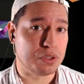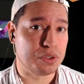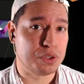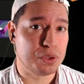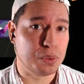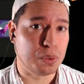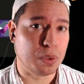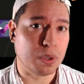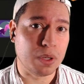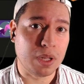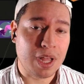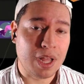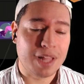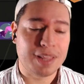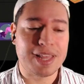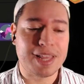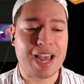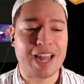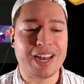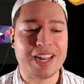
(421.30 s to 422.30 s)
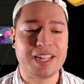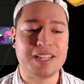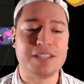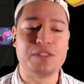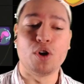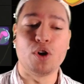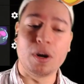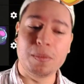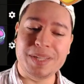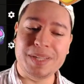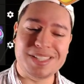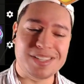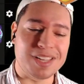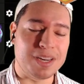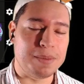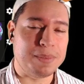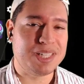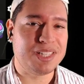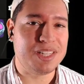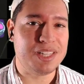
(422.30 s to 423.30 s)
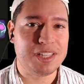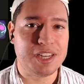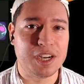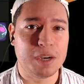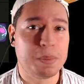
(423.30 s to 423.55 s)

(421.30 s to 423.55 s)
tool that normally it's going to be C tier,